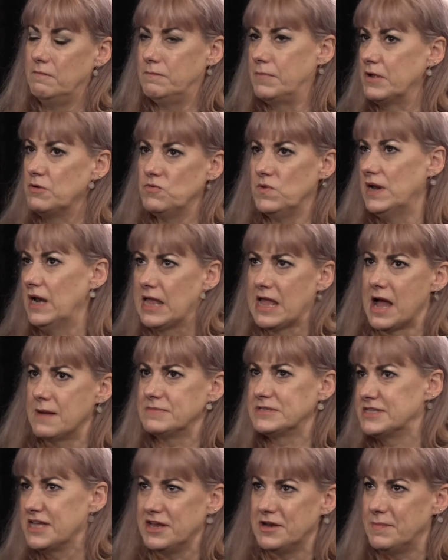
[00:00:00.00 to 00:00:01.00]
be really
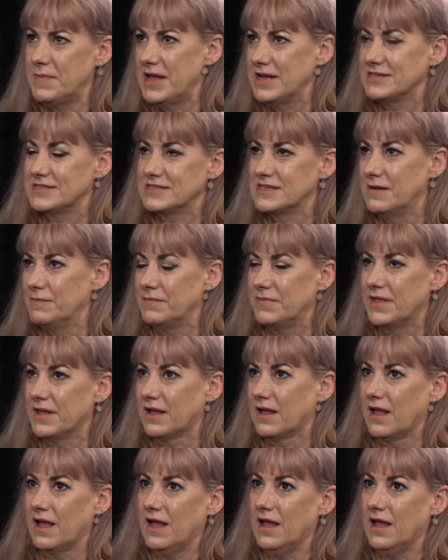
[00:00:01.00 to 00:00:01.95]
upset about something